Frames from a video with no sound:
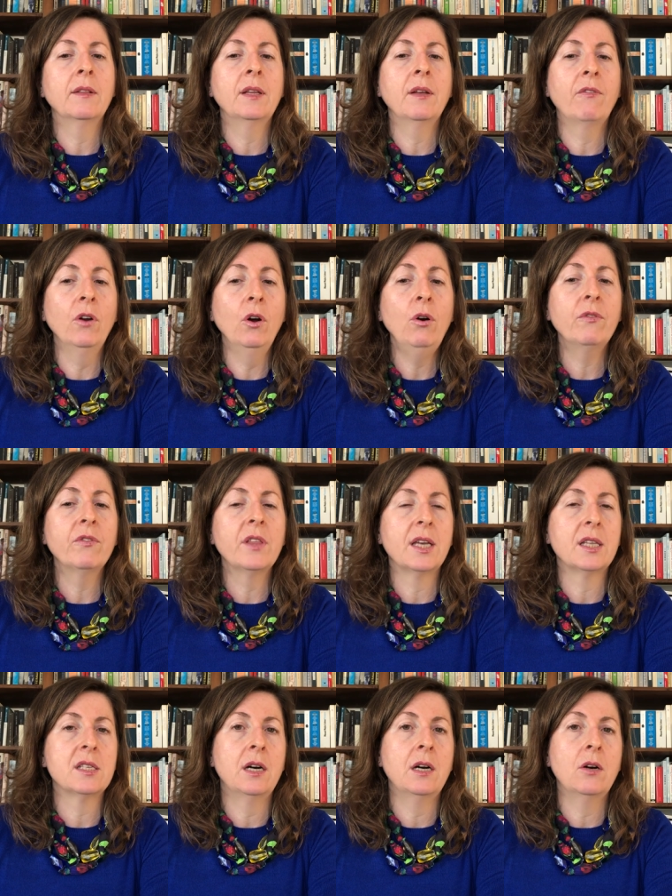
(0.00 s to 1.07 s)
the flow of
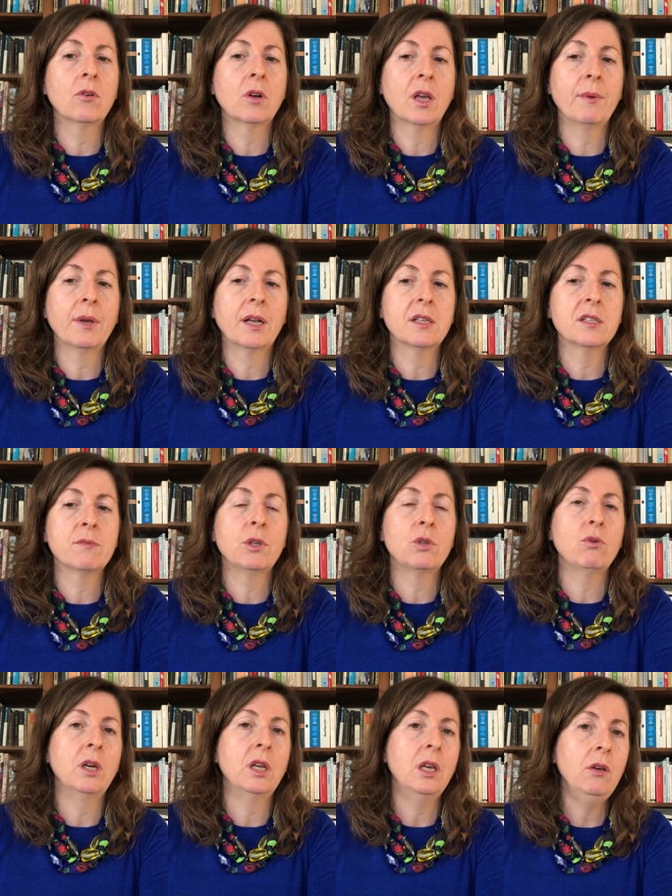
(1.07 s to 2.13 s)
data on chemicals
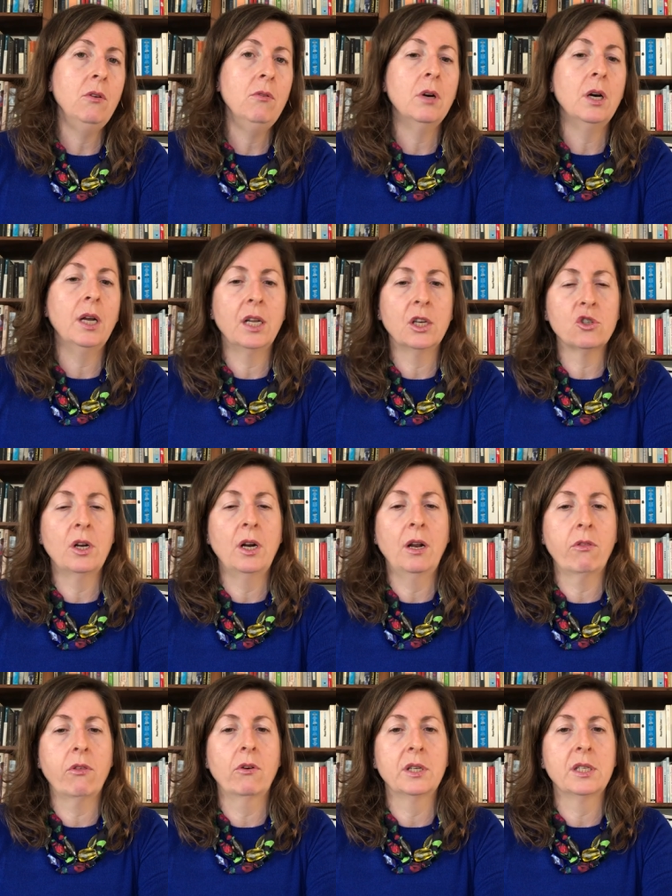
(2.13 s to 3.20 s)
between EU and national
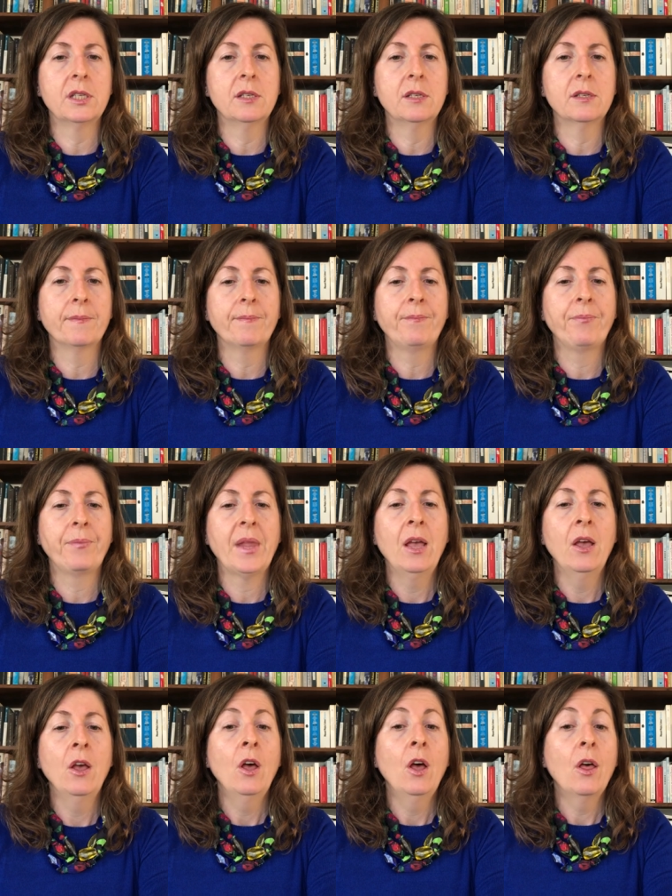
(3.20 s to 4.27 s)
authorities.
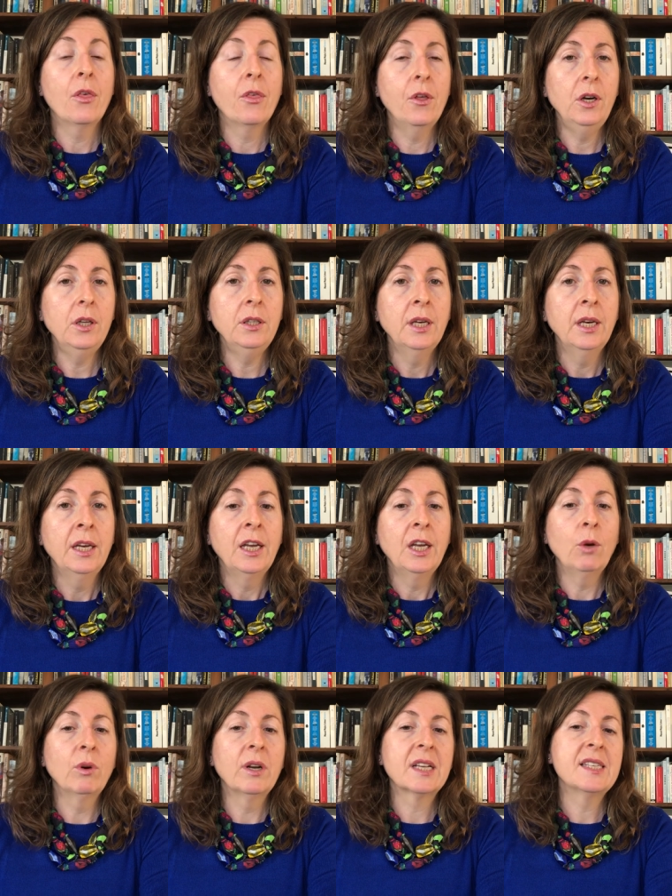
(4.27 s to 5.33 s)
Third,
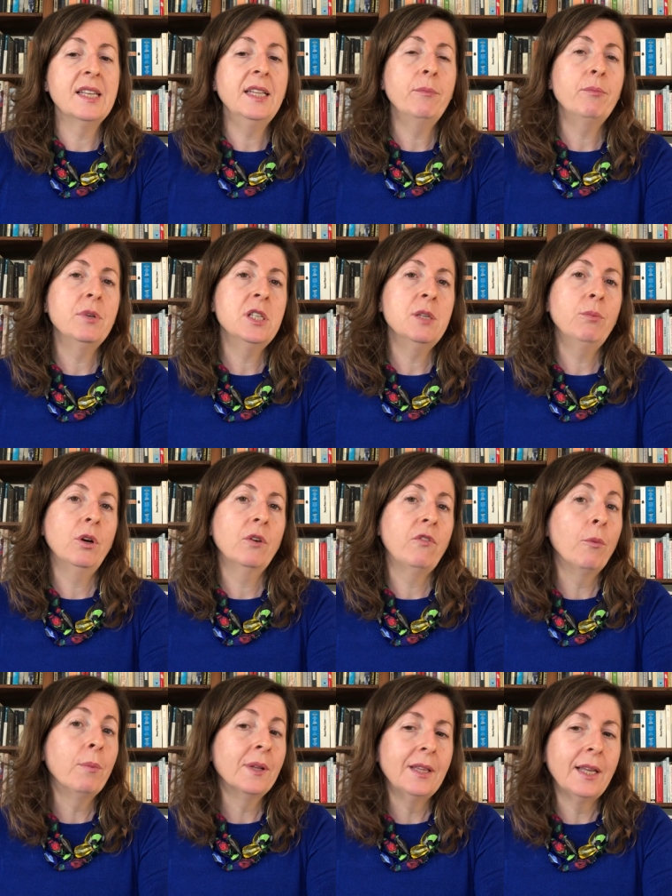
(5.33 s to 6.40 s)
it will extend the principle of
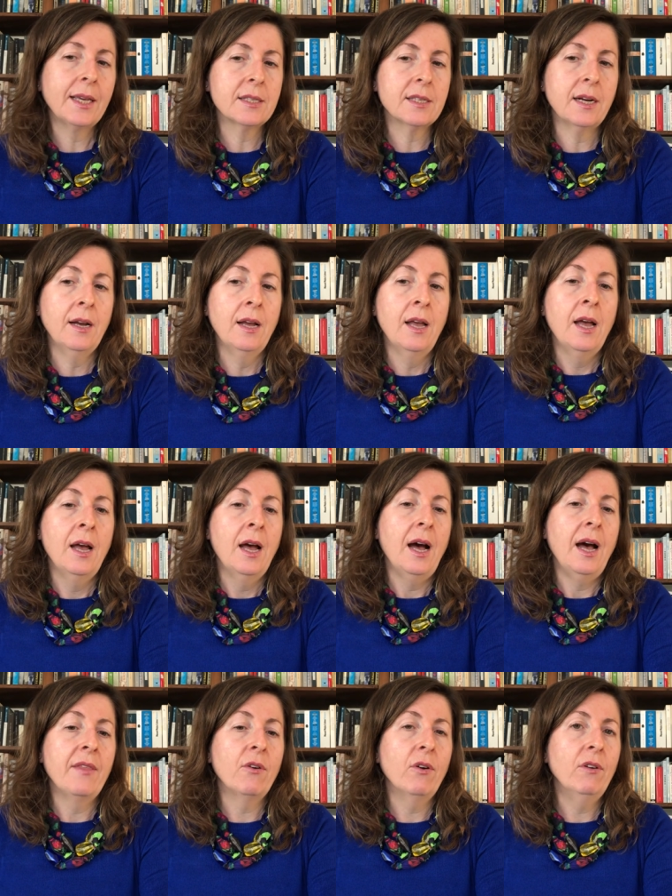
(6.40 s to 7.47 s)
open data
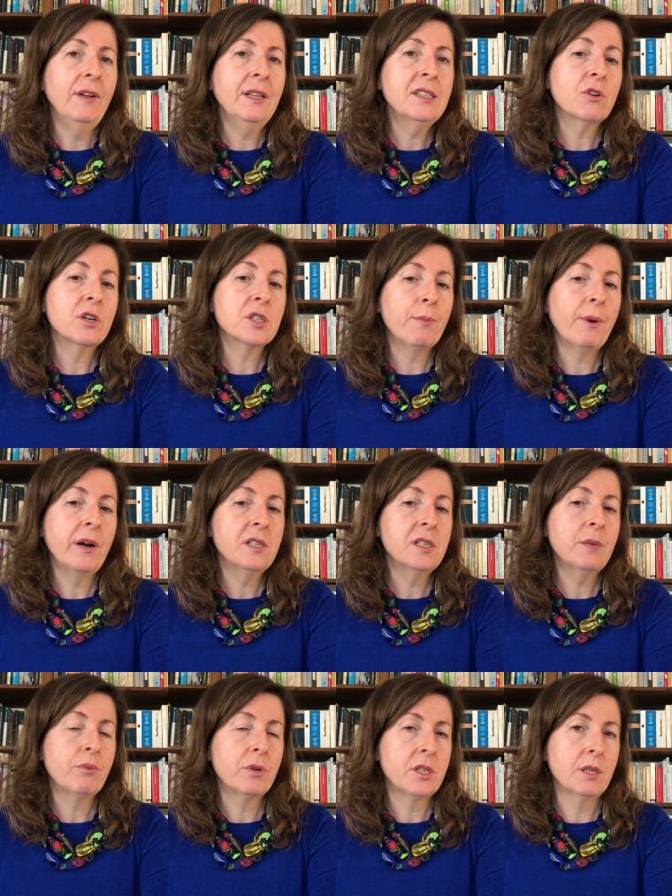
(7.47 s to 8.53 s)
and the relevant
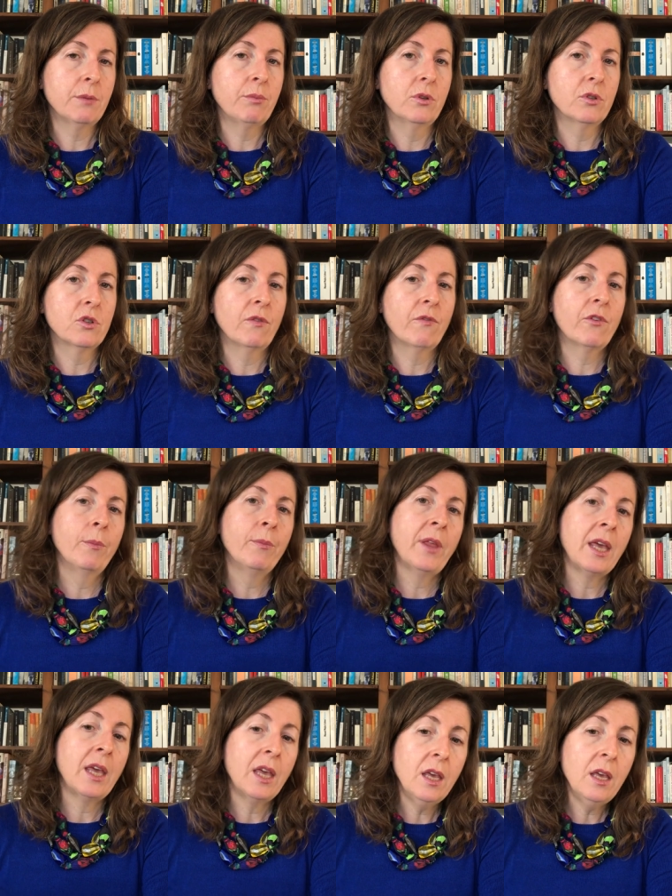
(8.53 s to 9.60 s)
transparency principles from
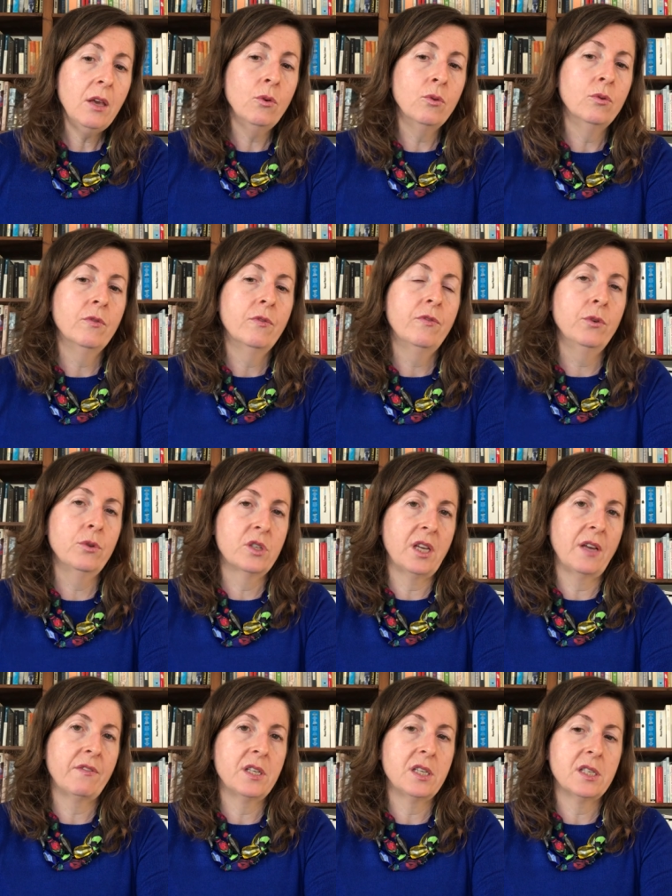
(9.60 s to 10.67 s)
the EU food
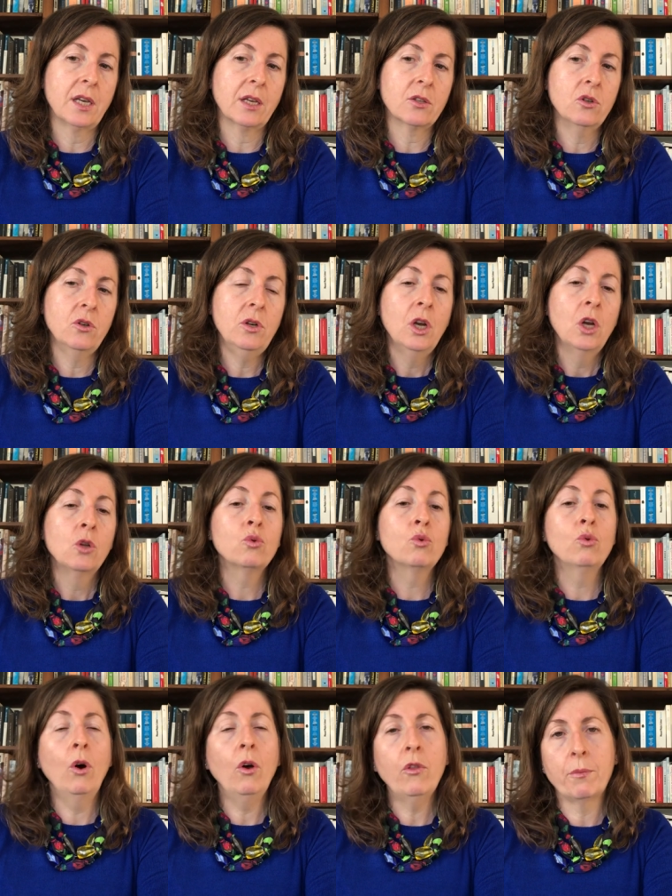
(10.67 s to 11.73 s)
safety sector
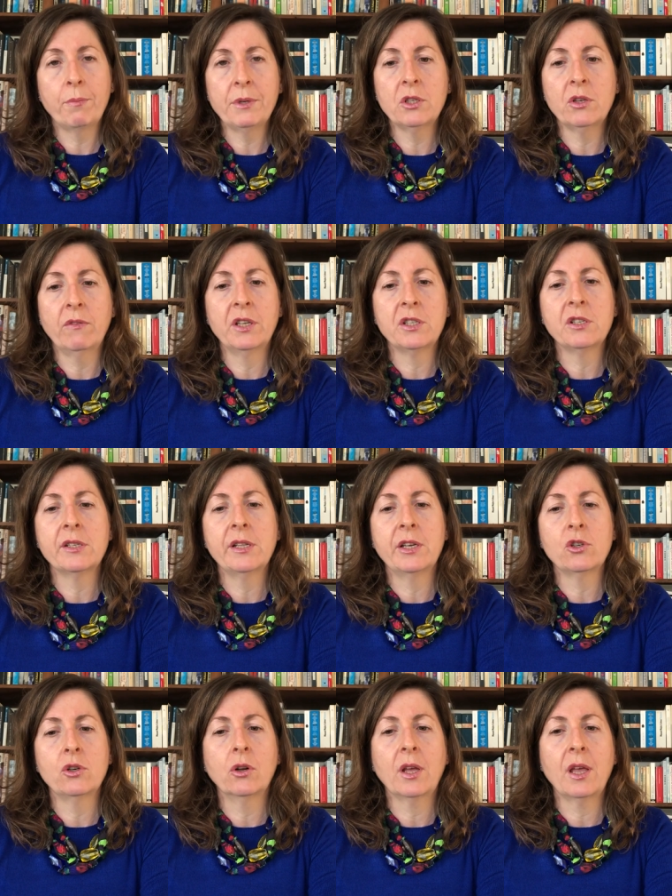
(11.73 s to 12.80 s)
to other pieces of
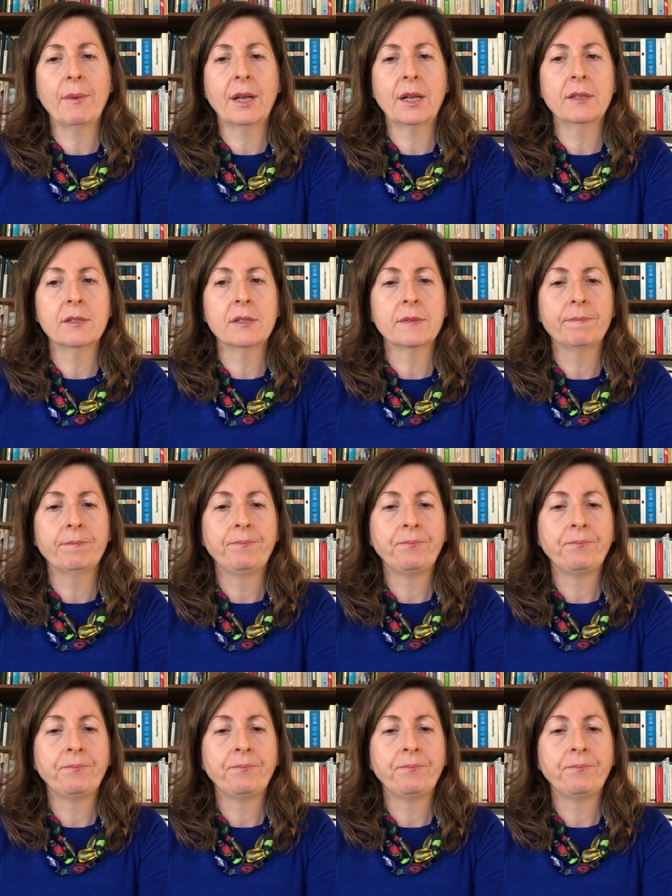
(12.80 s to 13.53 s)
legislation on chemicals.